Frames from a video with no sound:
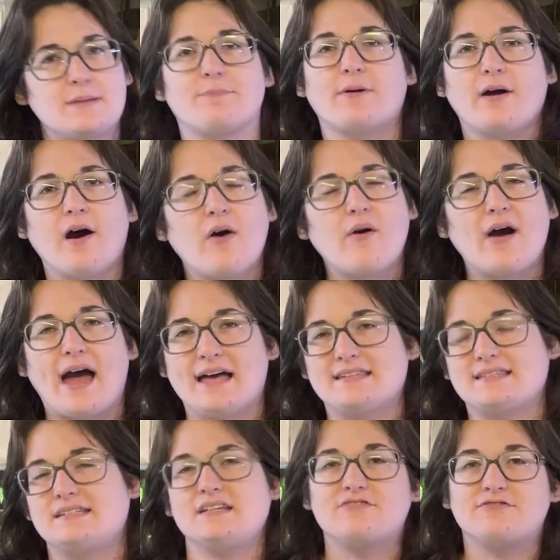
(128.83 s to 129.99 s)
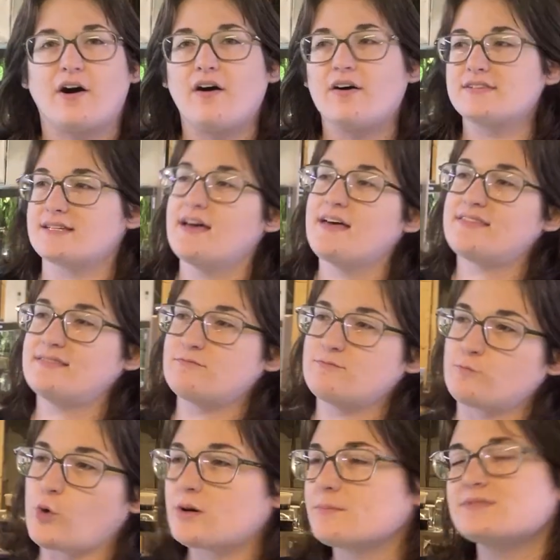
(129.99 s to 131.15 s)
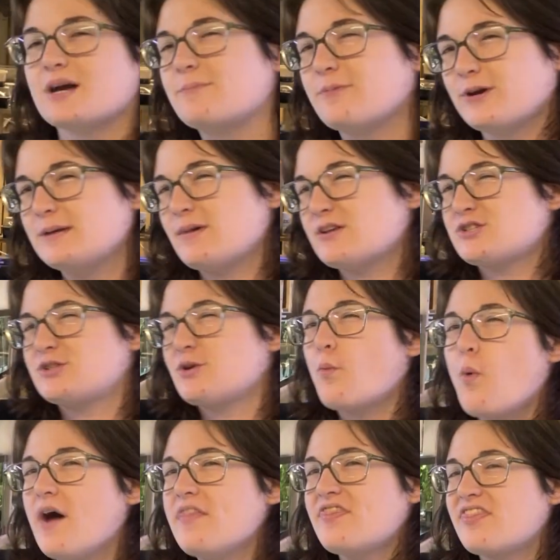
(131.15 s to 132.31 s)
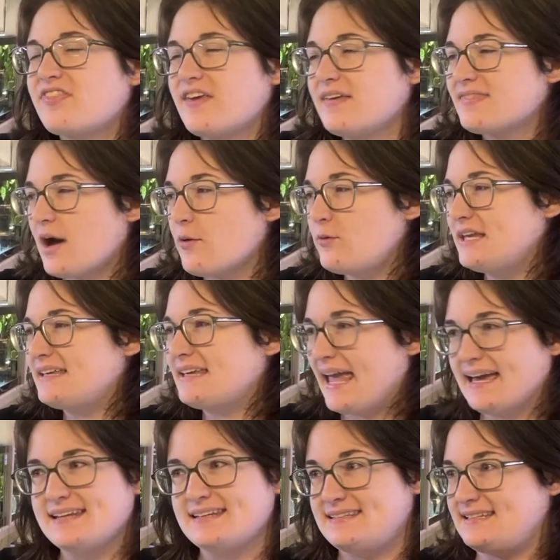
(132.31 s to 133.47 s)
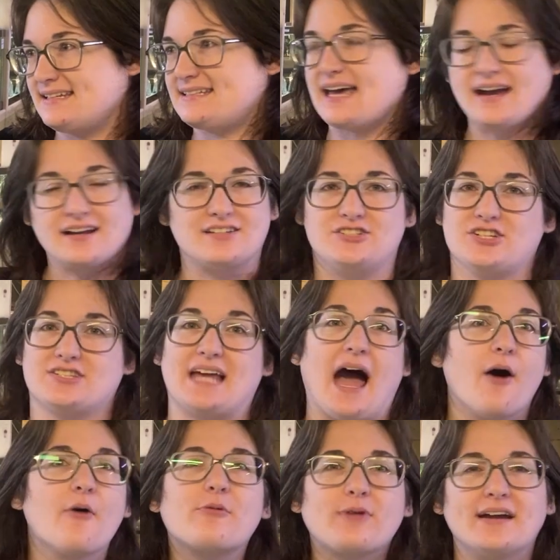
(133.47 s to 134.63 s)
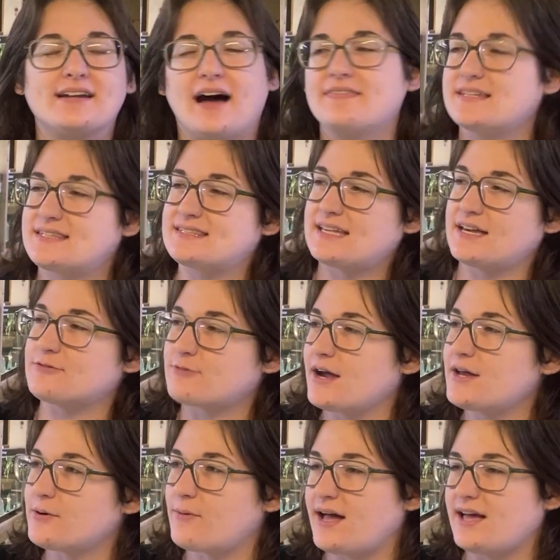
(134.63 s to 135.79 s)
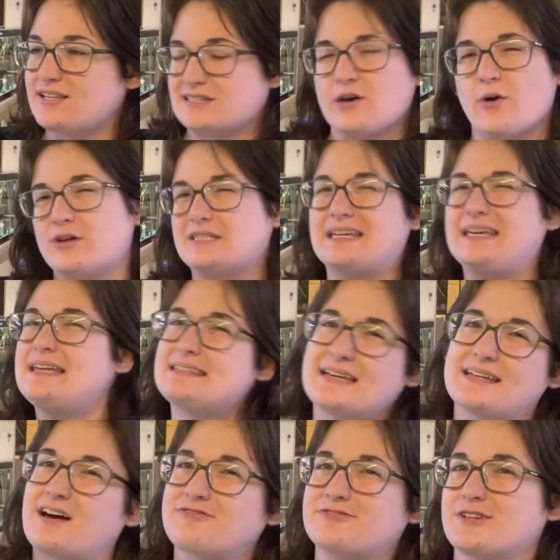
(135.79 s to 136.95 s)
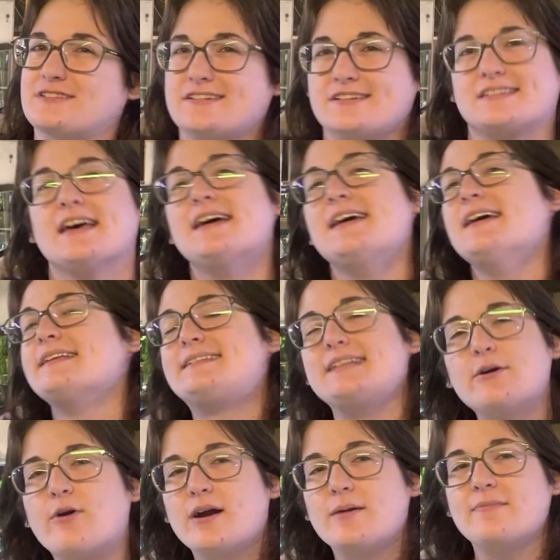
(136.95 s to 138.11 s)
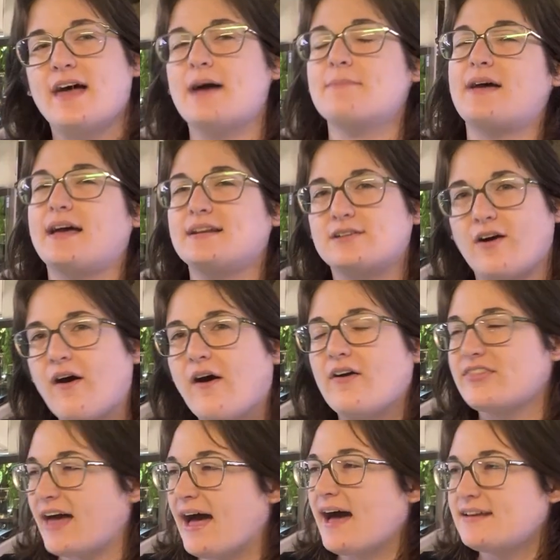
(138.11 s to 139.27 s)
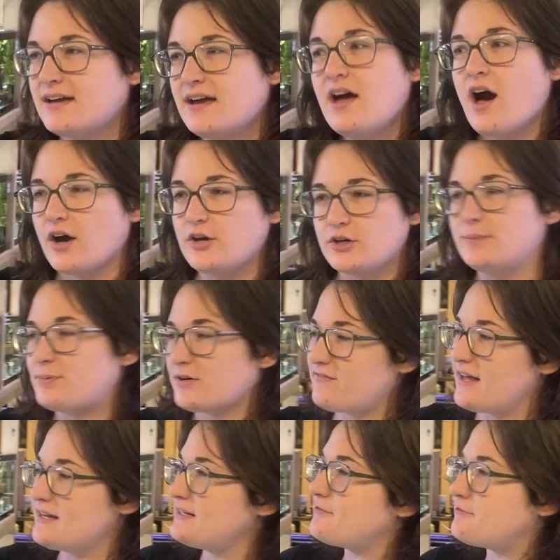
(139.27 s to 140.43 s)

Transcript: Pro as a default. Worms are pretty much the one thing that we can't detect just outright on the skin right away, so it's easy enough for us to just deworm them and call that a good preventative